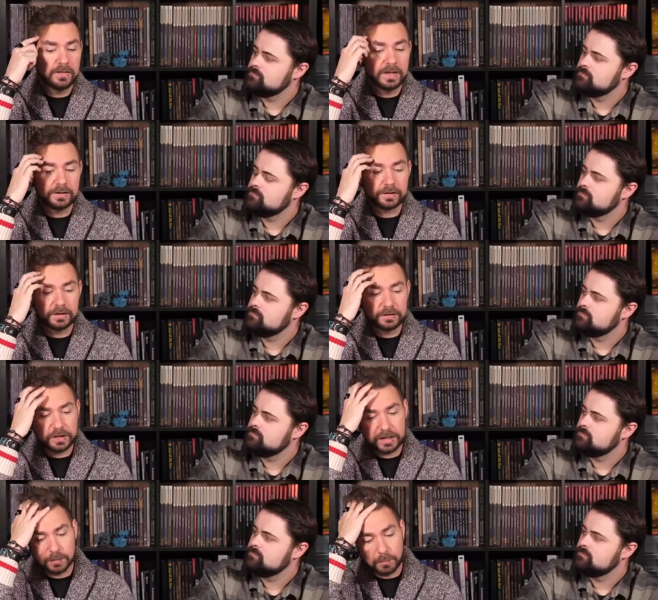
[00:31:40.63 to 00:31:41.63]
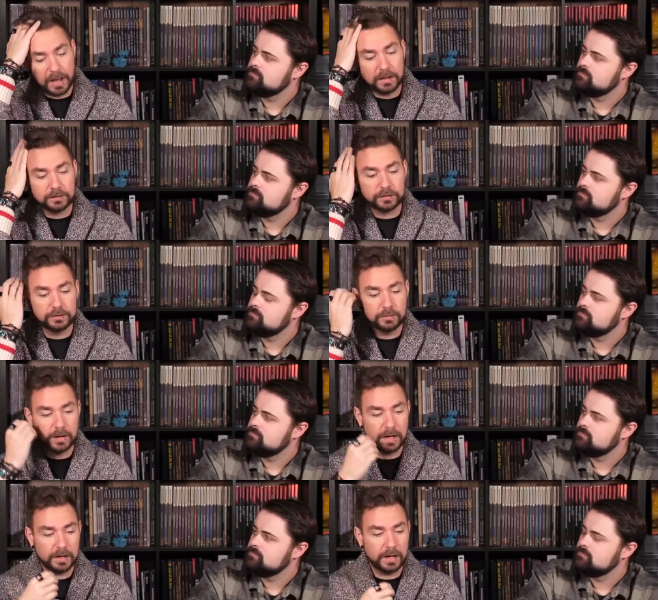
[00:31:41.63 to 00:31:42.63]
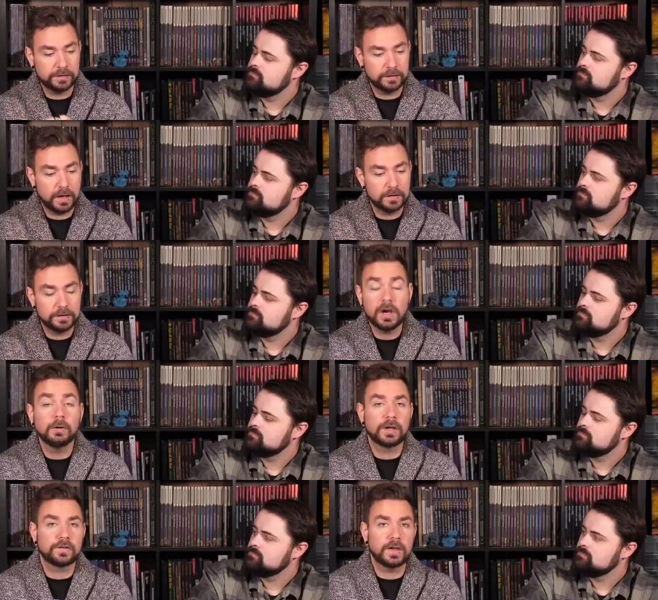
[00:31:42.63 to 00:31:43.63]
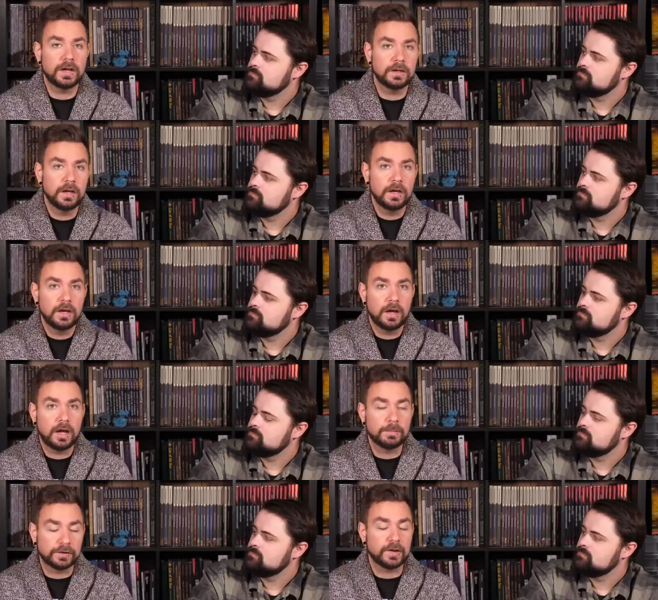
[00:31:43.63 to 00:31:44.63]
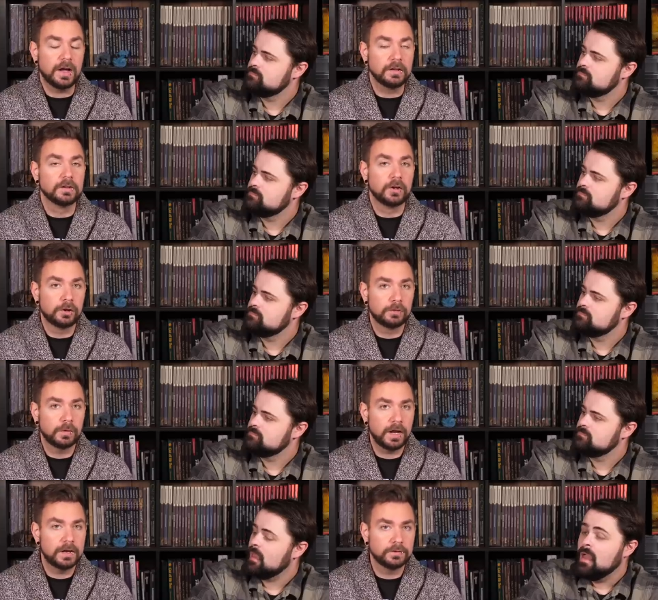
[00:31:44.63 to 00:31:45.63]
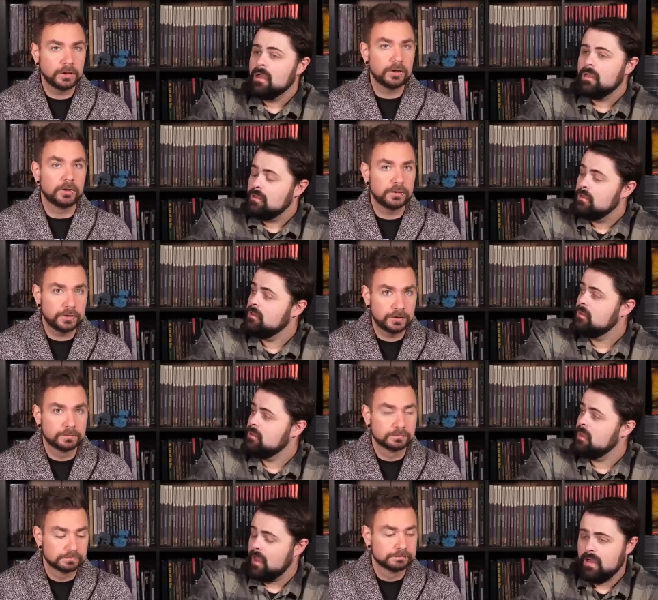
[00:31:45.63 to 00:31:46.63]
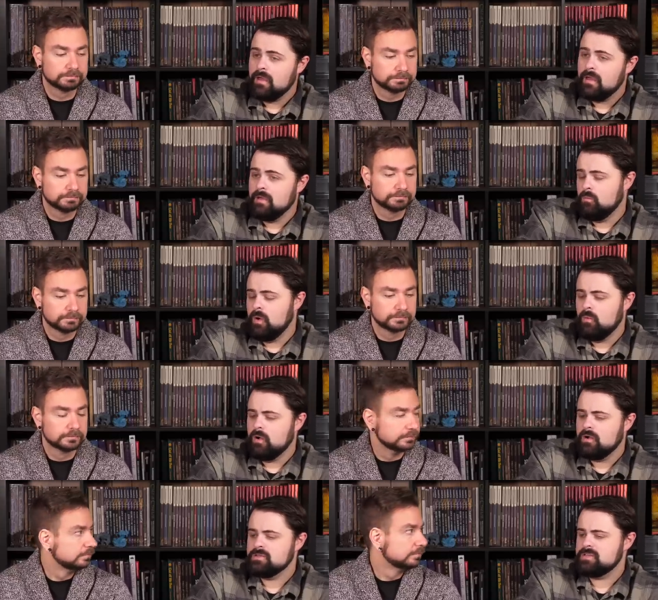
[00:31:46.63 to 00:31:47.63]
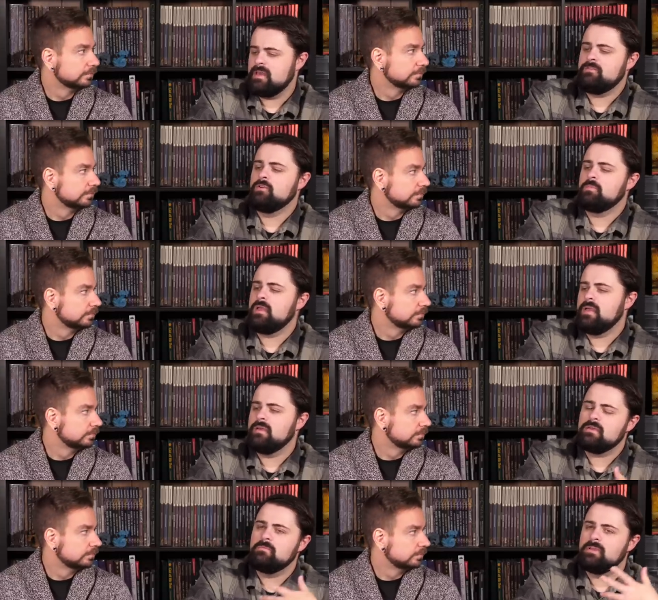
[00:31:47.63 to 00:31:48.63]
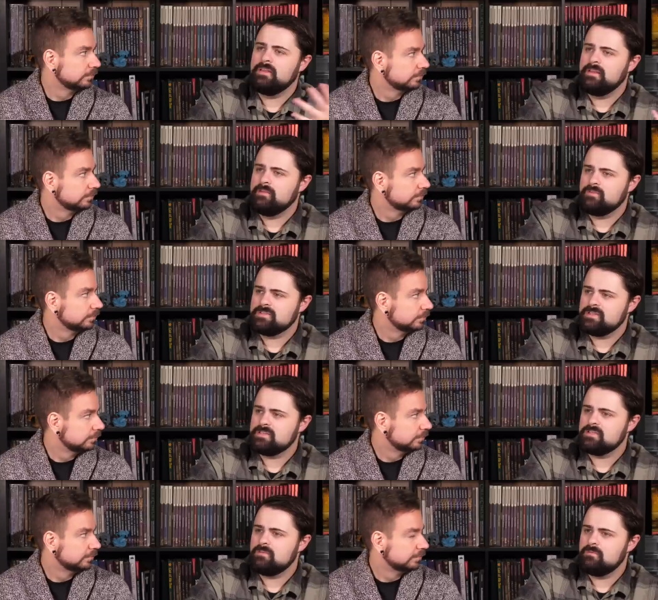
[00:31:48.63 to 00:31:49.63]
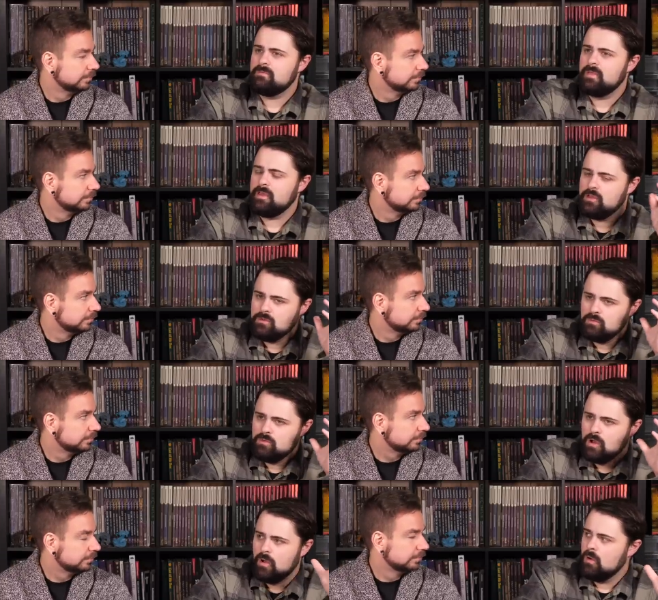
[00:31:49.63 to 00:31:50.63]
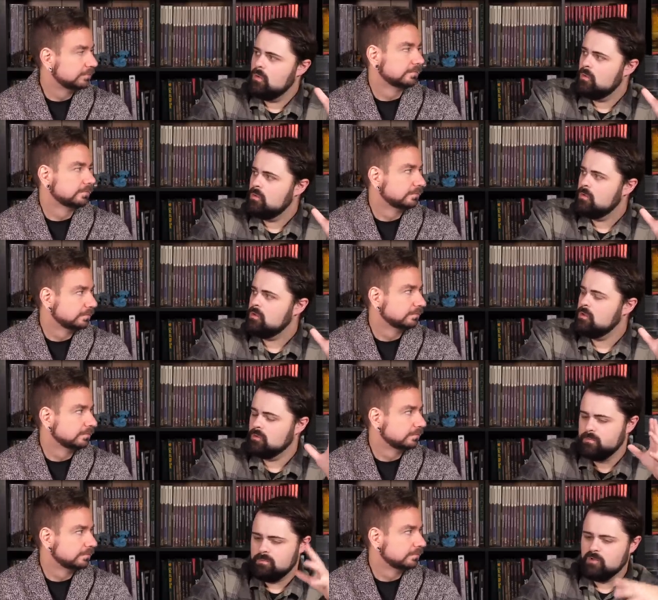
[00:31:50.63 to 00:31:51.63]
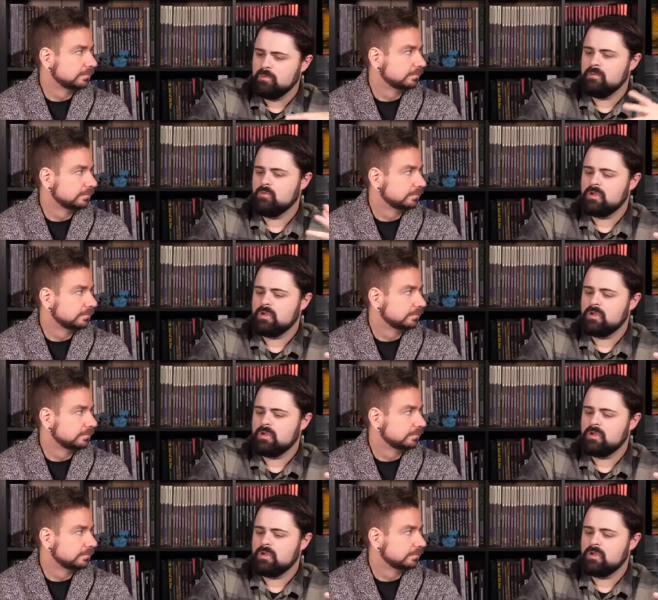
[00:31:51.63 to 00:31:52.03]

Speaker 1: that it's going to take a while to, uh, as, as Yoda said, I must unlearn what I have learned.
Speaker 2: Yeah. Whereas if you're playing a completely different system, like you know you're you're being more